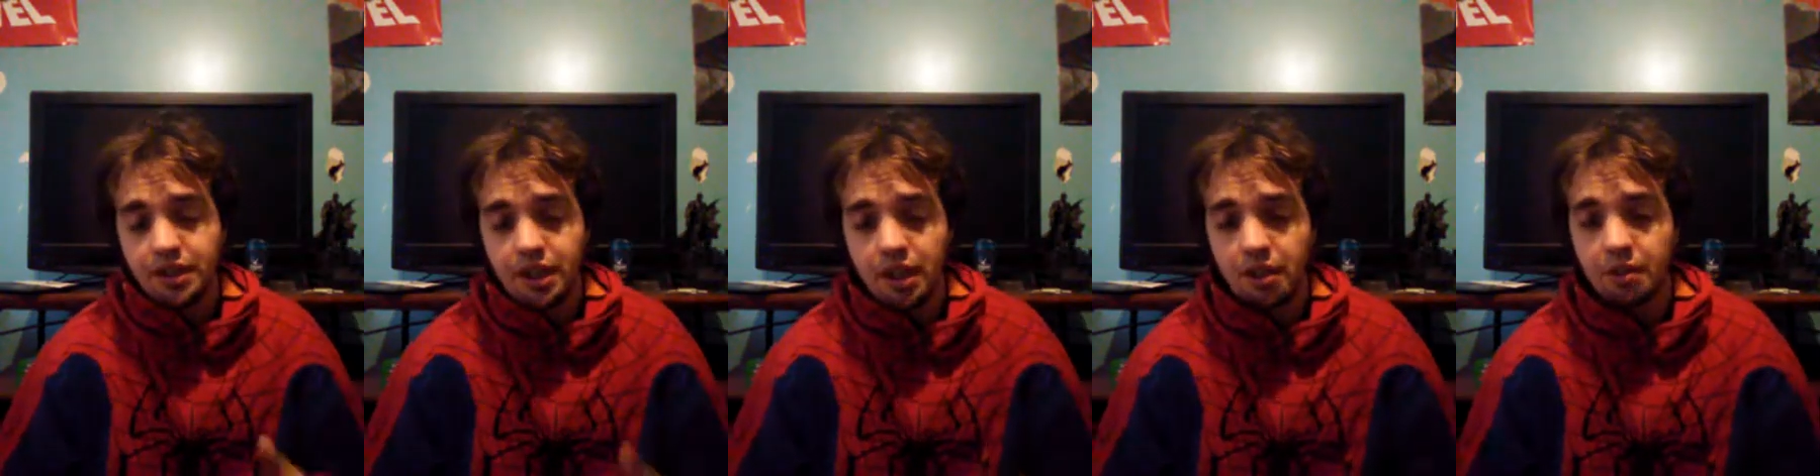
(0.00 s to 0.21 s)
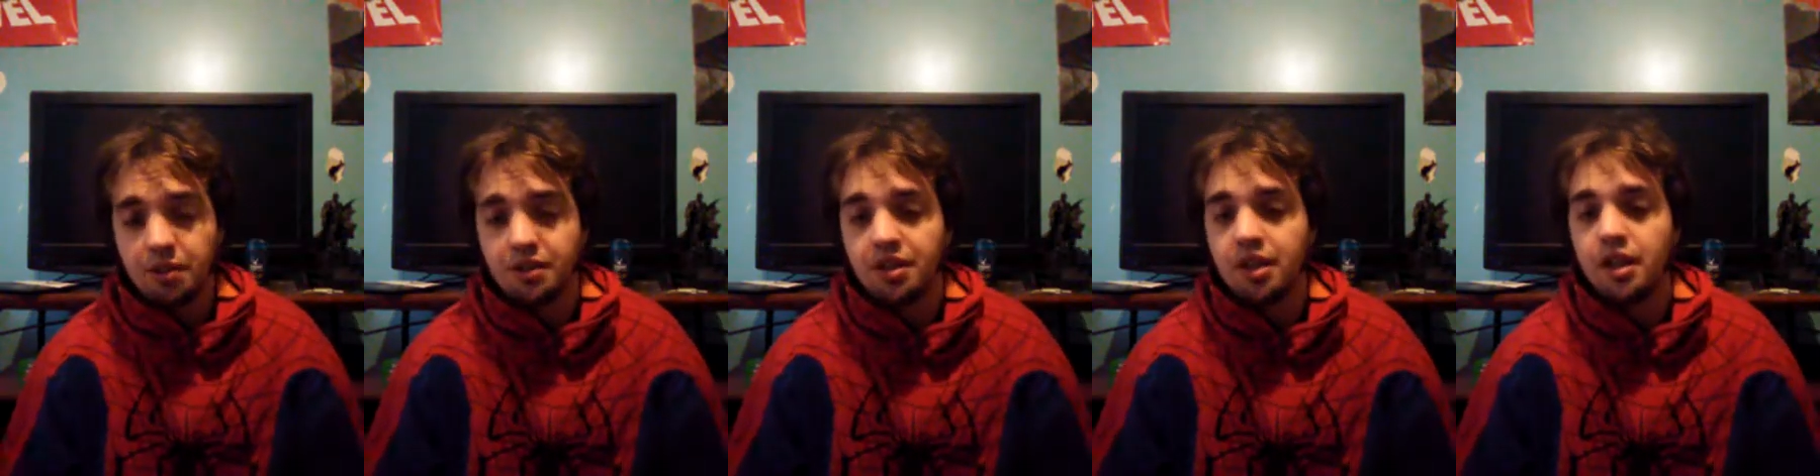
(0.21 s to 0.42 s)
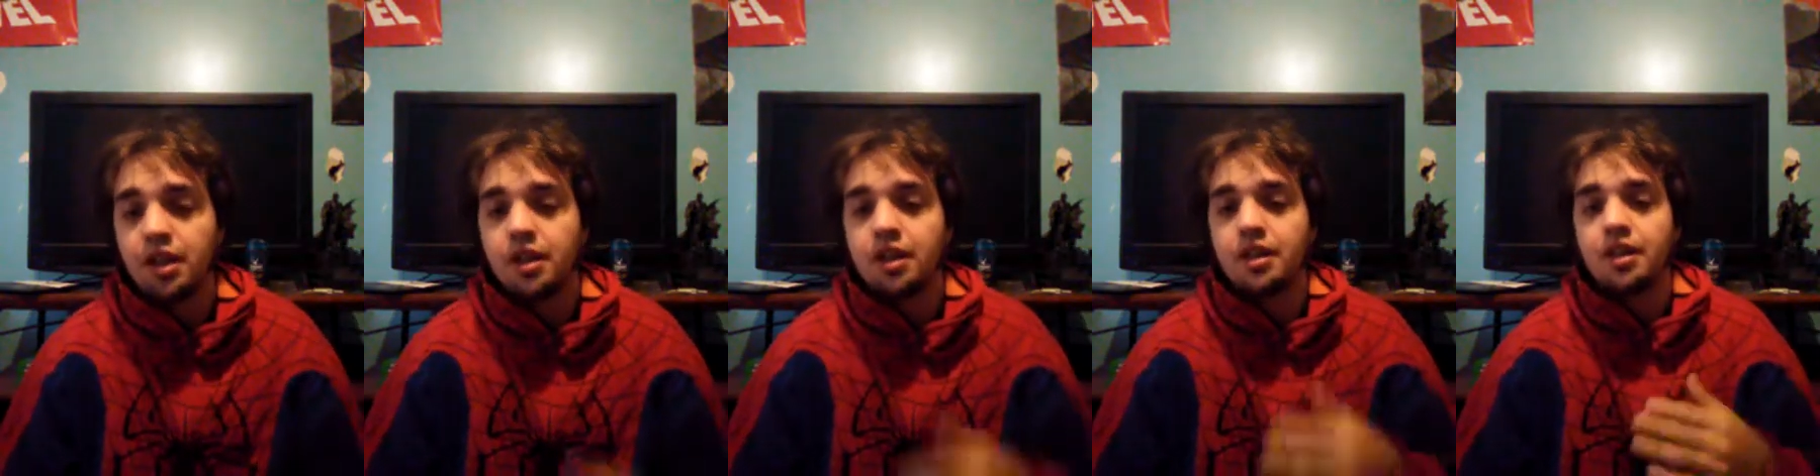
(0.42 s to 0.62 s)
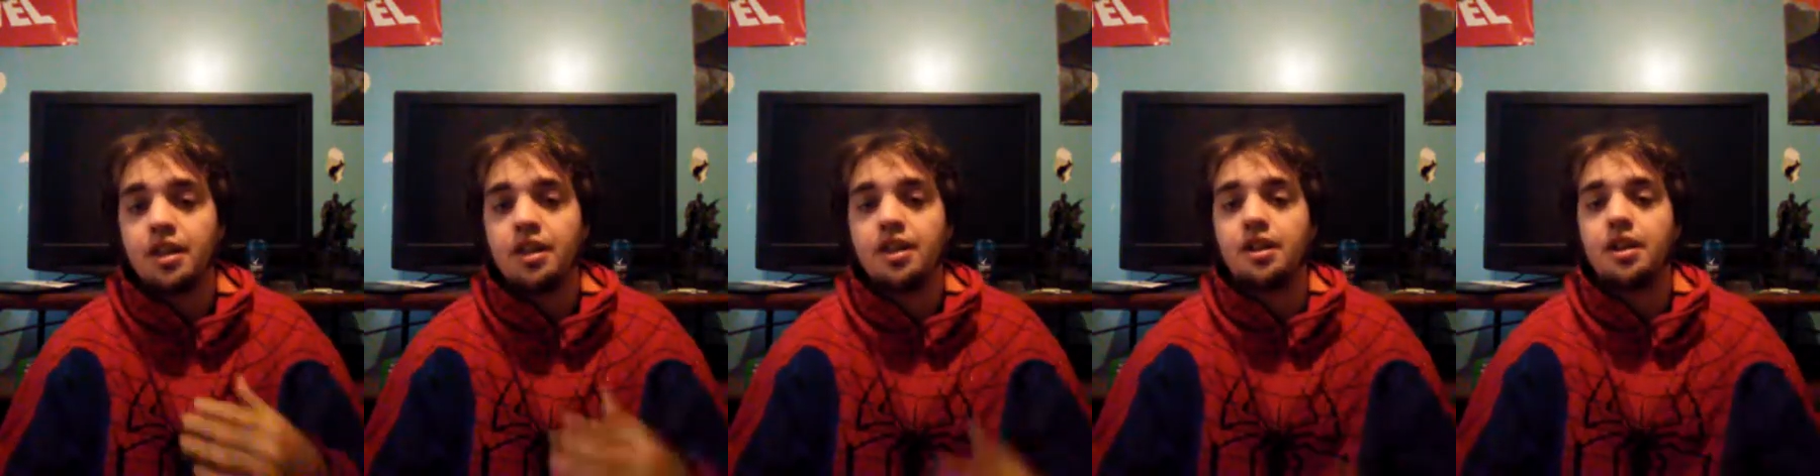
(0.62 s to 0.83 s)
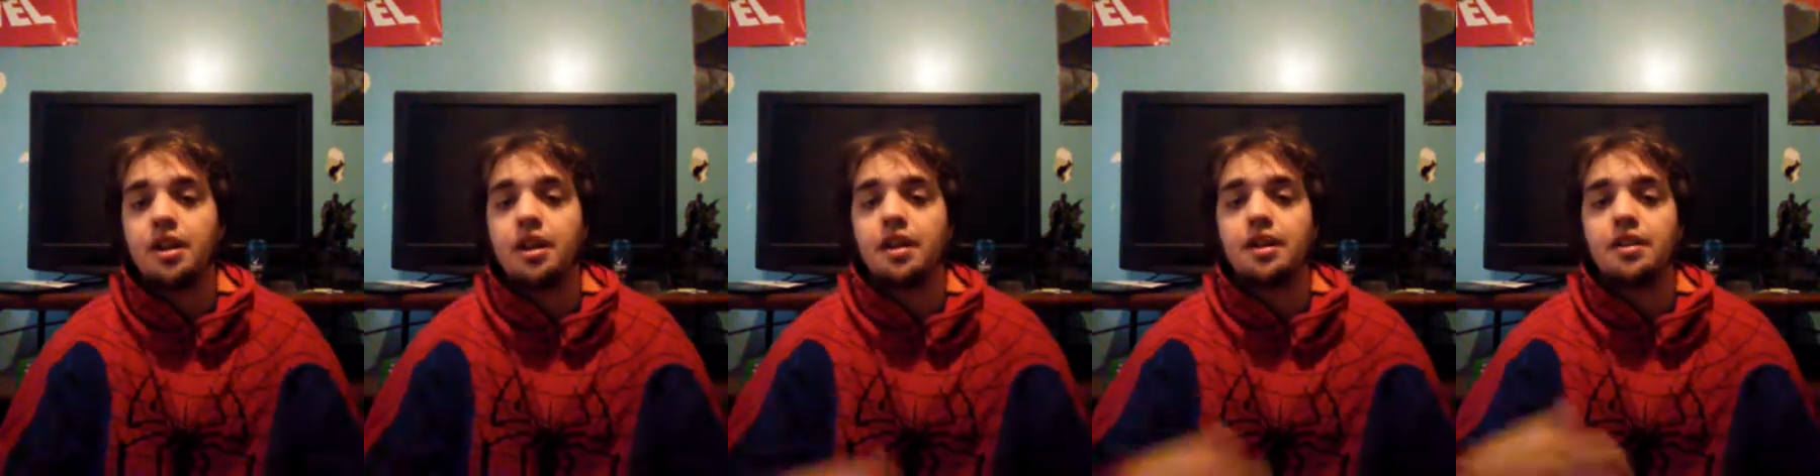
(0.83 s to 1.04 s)
everything, and
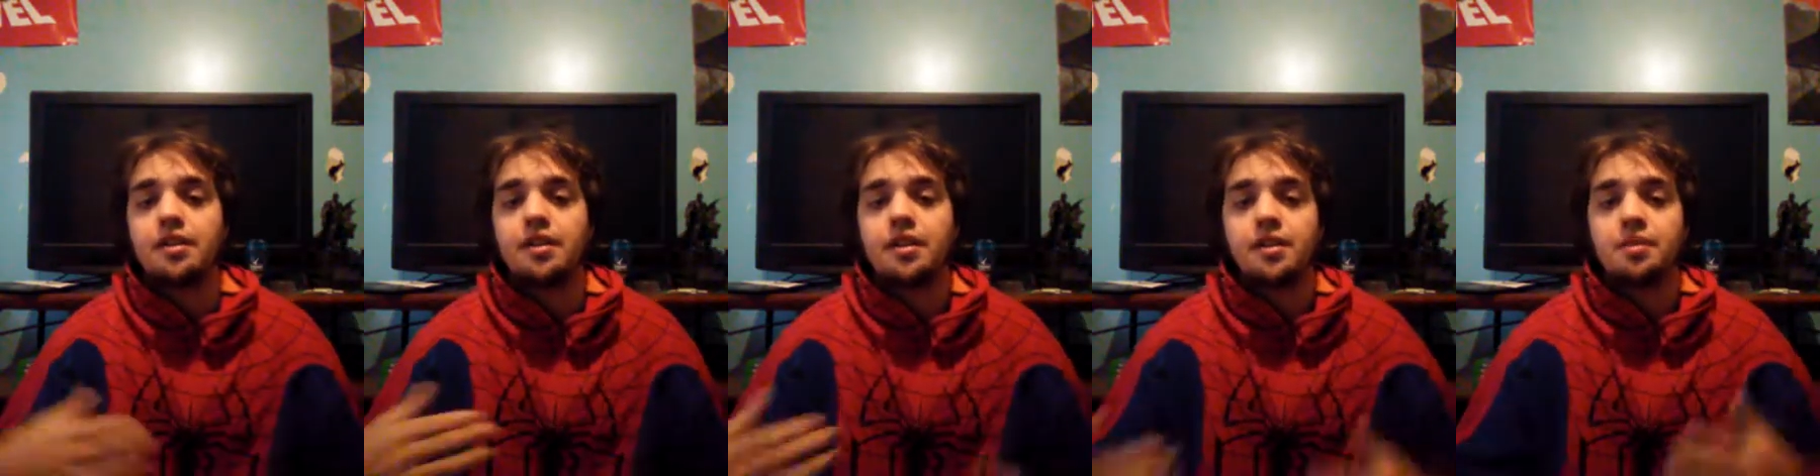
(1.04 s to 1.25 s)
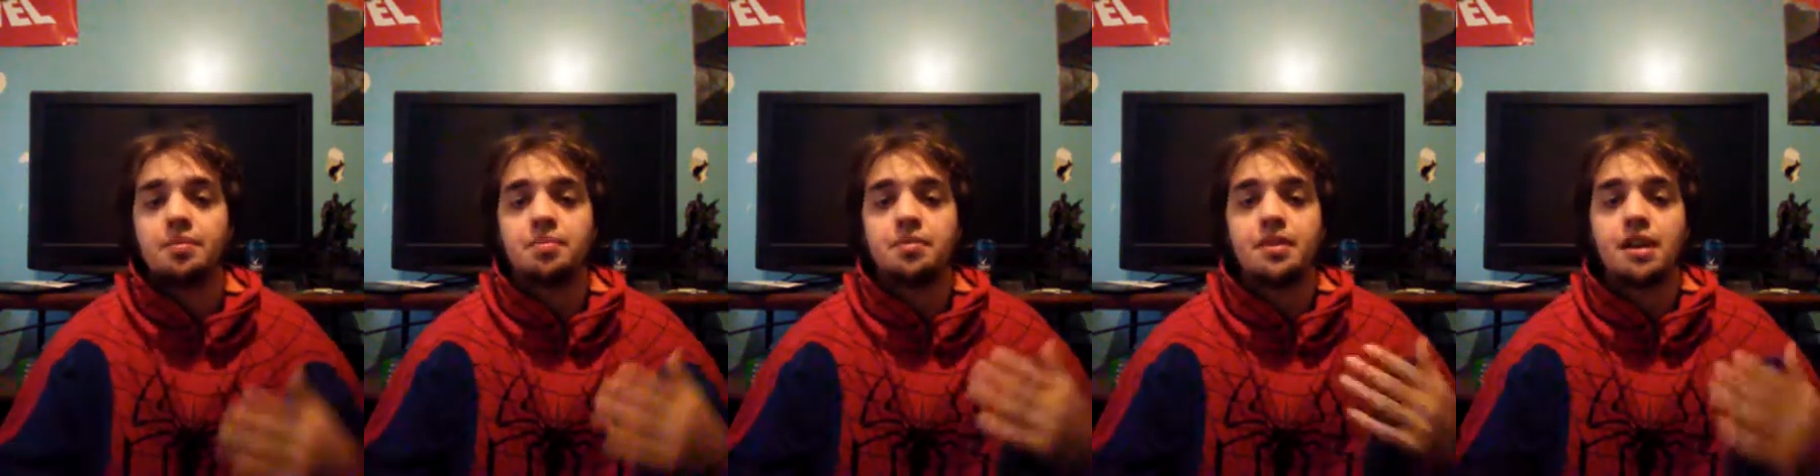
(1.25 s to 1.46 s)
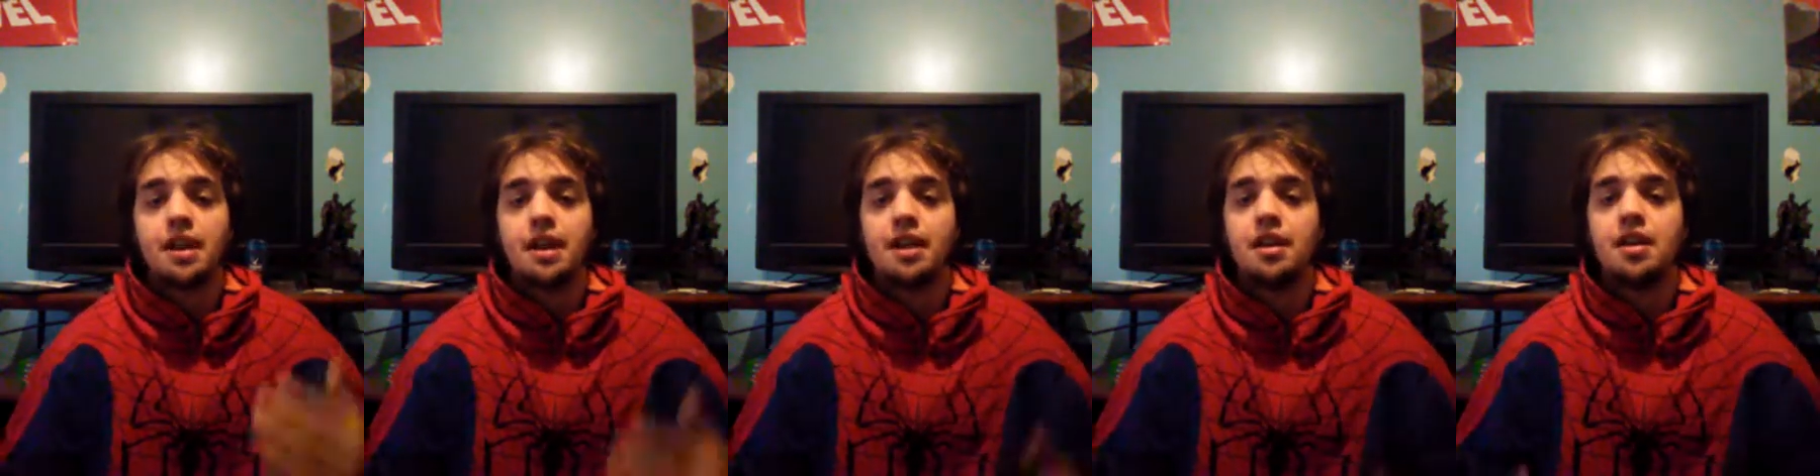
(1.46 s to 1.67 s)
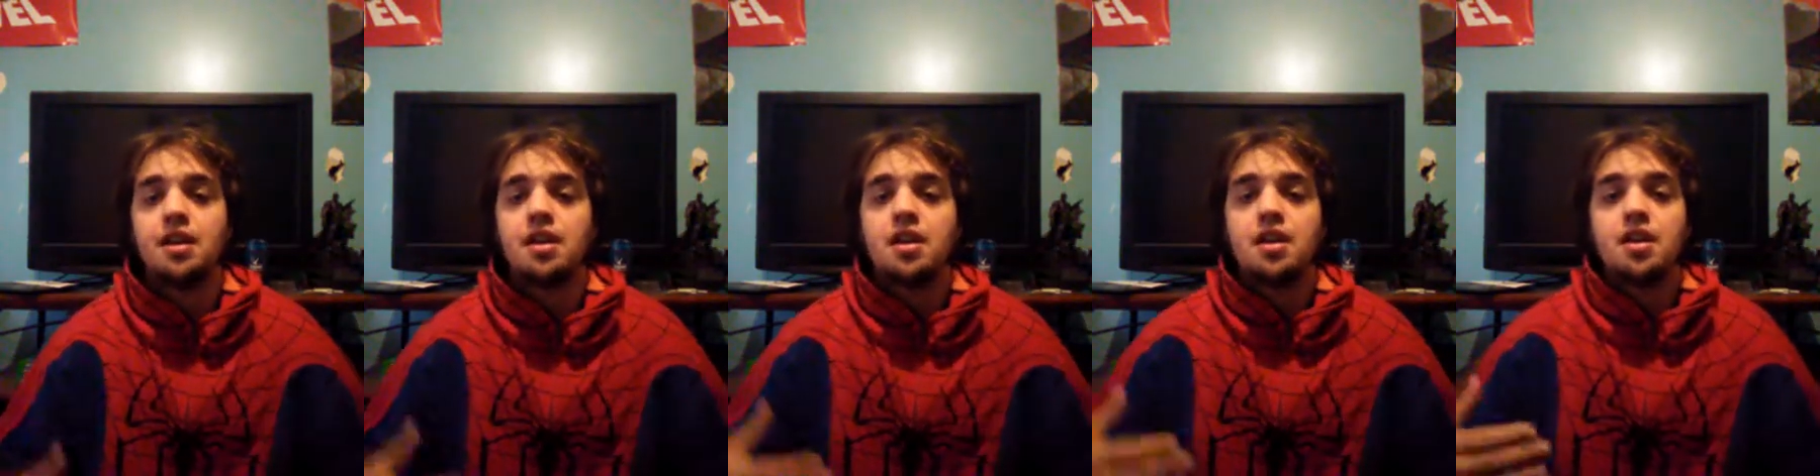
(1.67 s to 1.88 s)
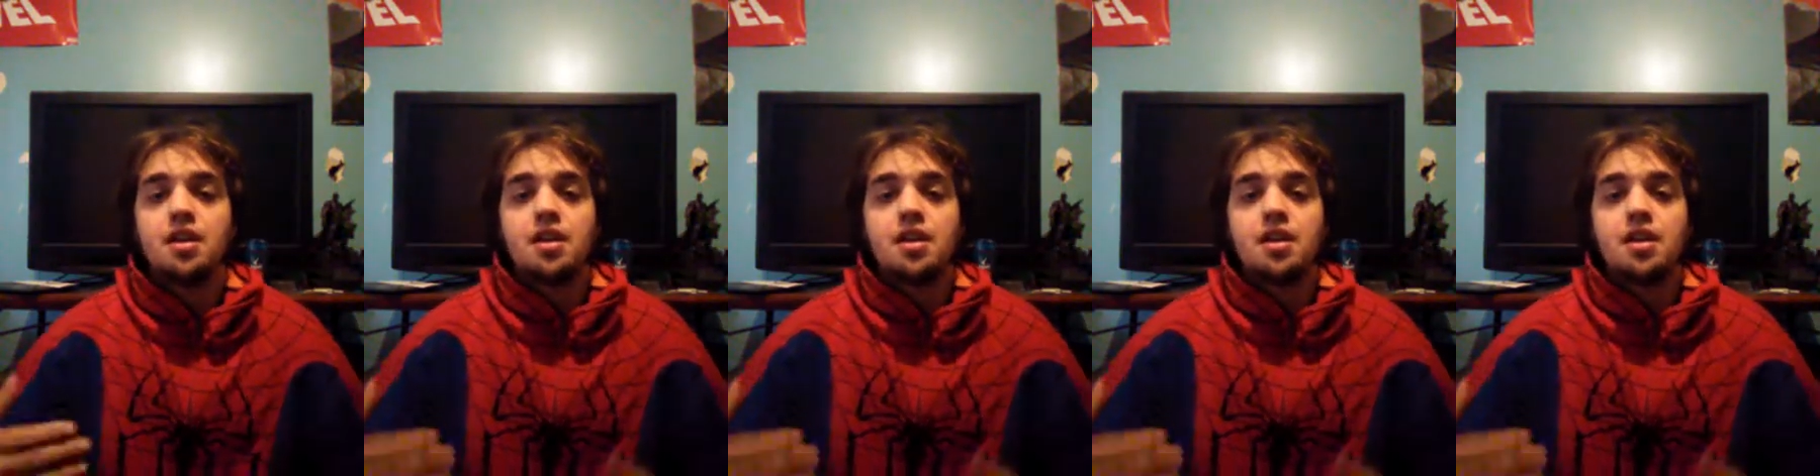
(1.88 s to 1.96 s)
then it ended up that